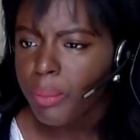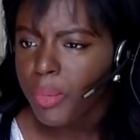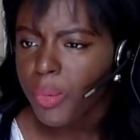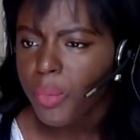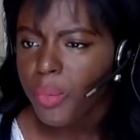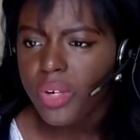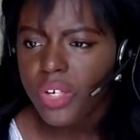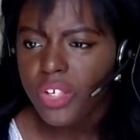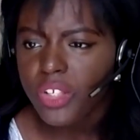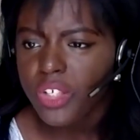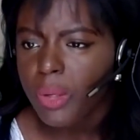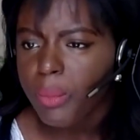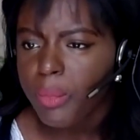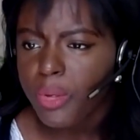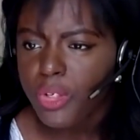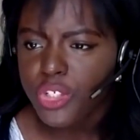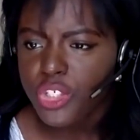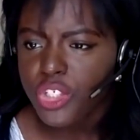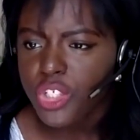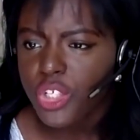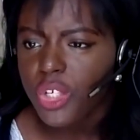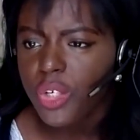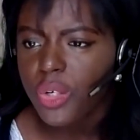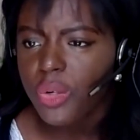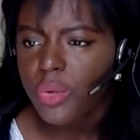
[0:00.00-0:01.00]
one or number
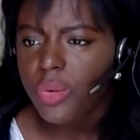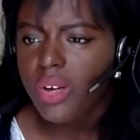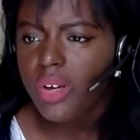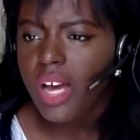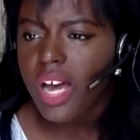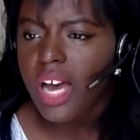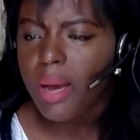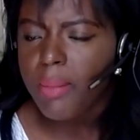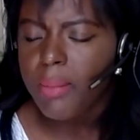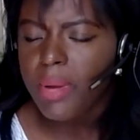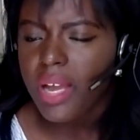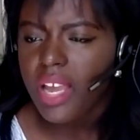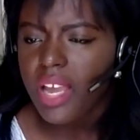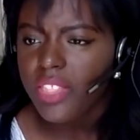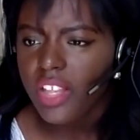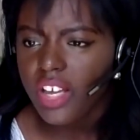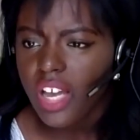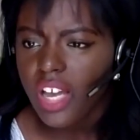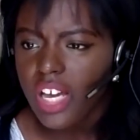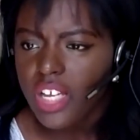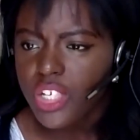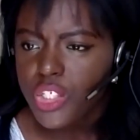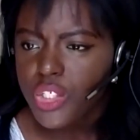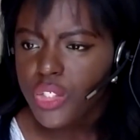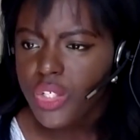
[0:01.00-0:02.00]
two in the
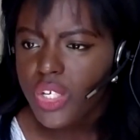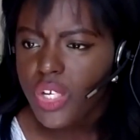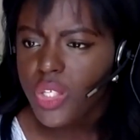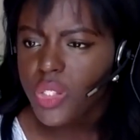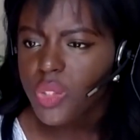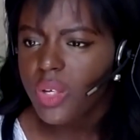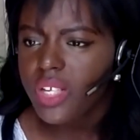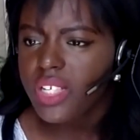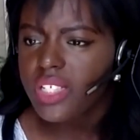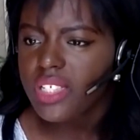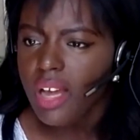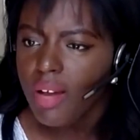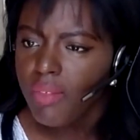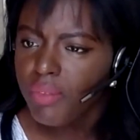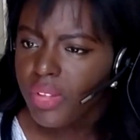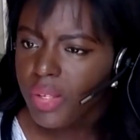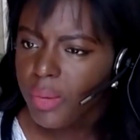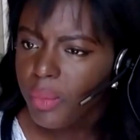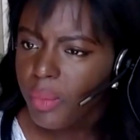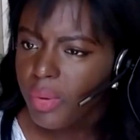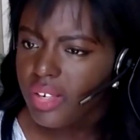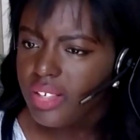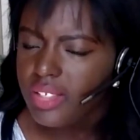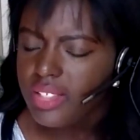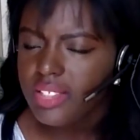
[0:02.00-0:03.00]
country. So I
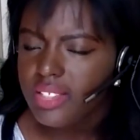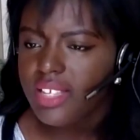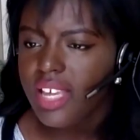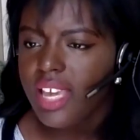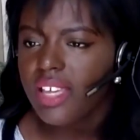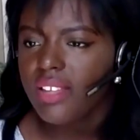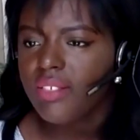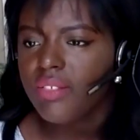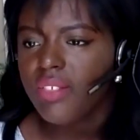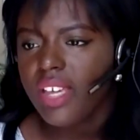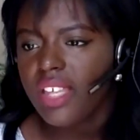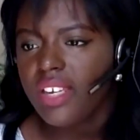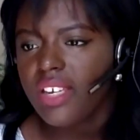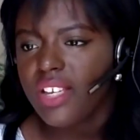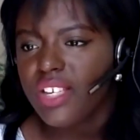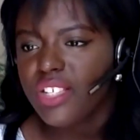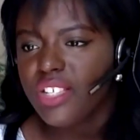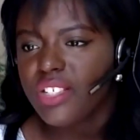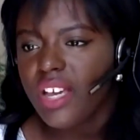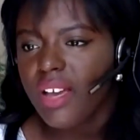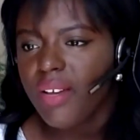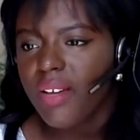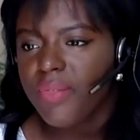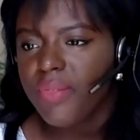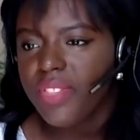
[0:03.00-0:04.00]
definitely wanted to take
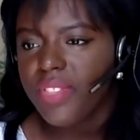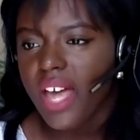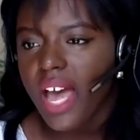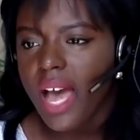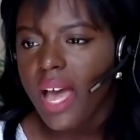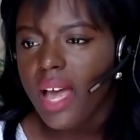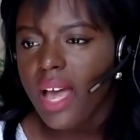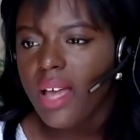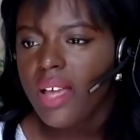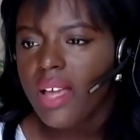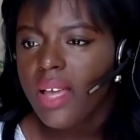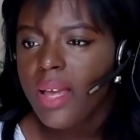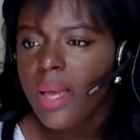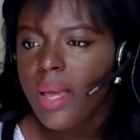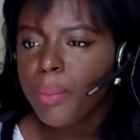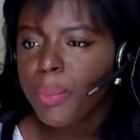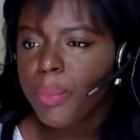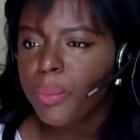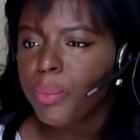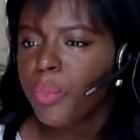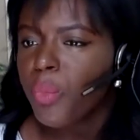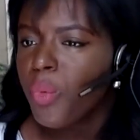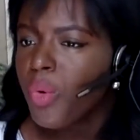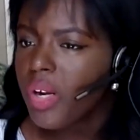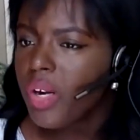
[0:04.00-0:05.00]
advantage of that.
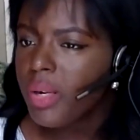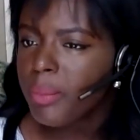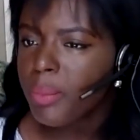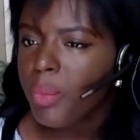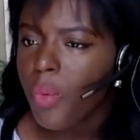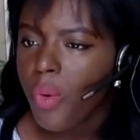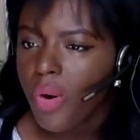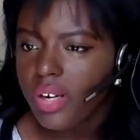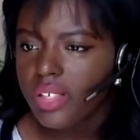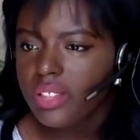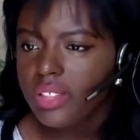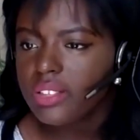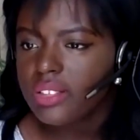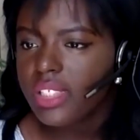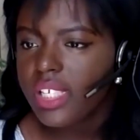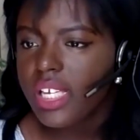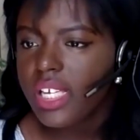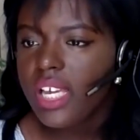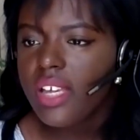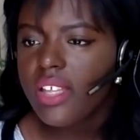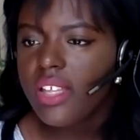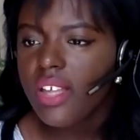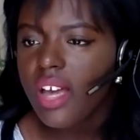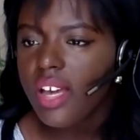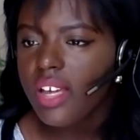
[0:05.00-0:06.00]
But more
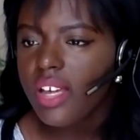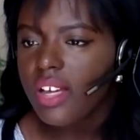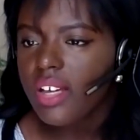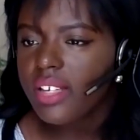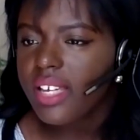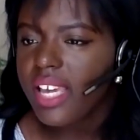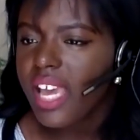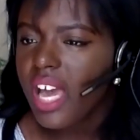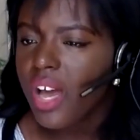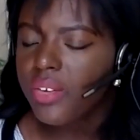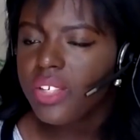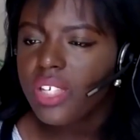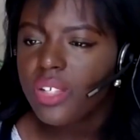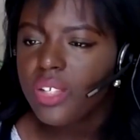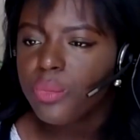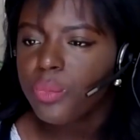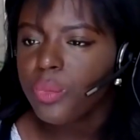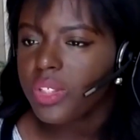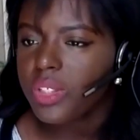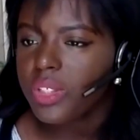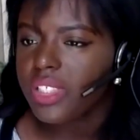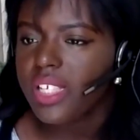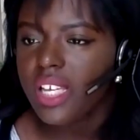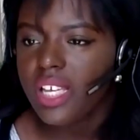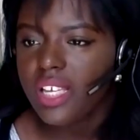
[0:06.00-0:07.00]
importantly, accounting
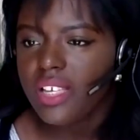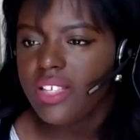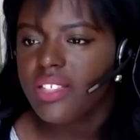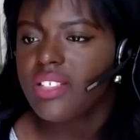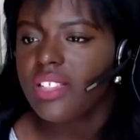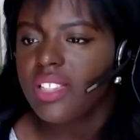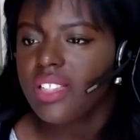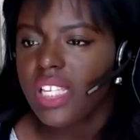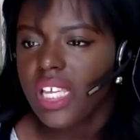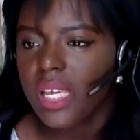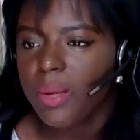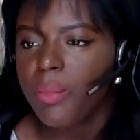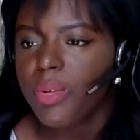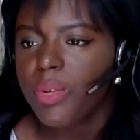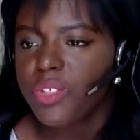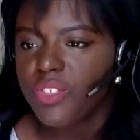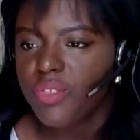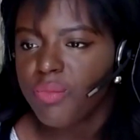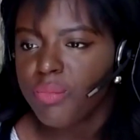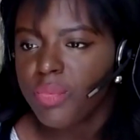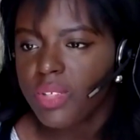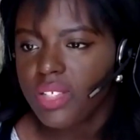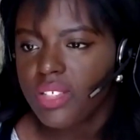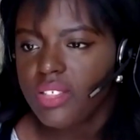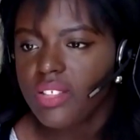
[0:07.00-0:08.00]
really is the language
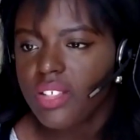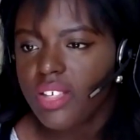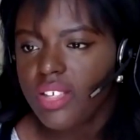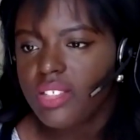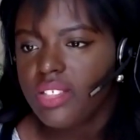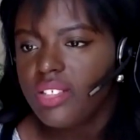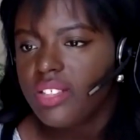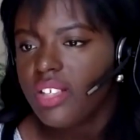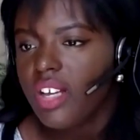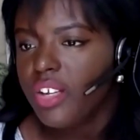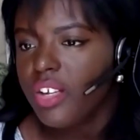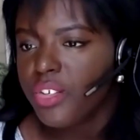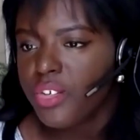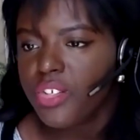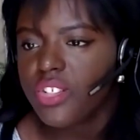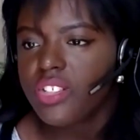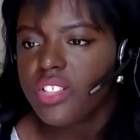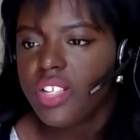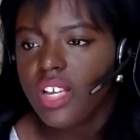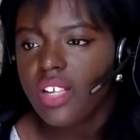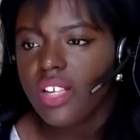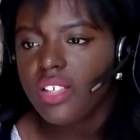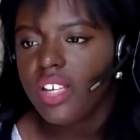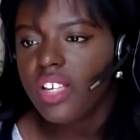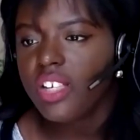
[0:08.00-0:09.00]
of business and
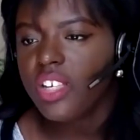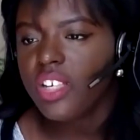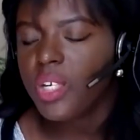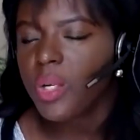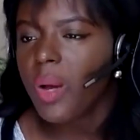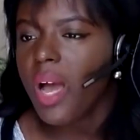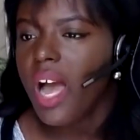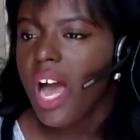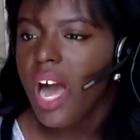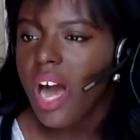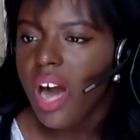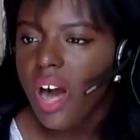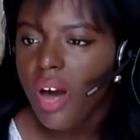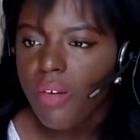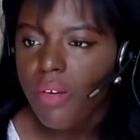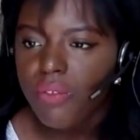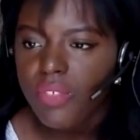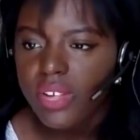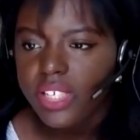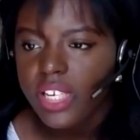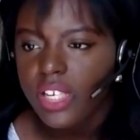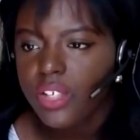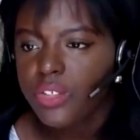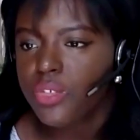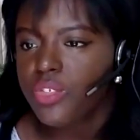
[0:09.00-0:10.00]
understanding, how
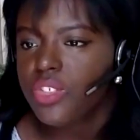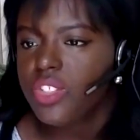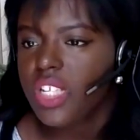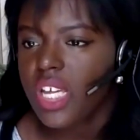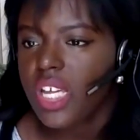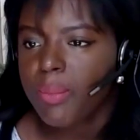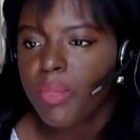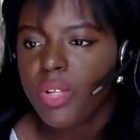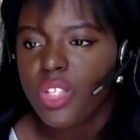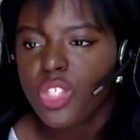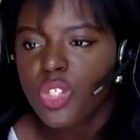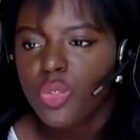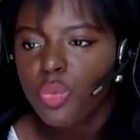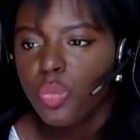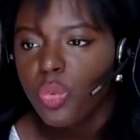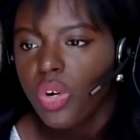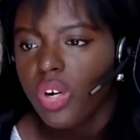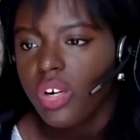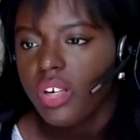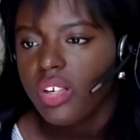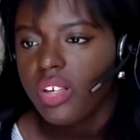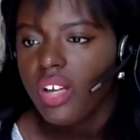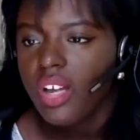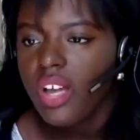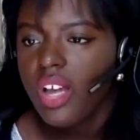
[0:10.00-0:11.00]
financial statements
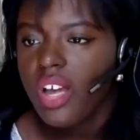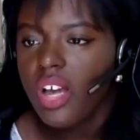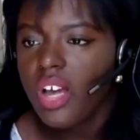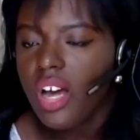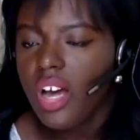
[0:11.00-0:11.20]
work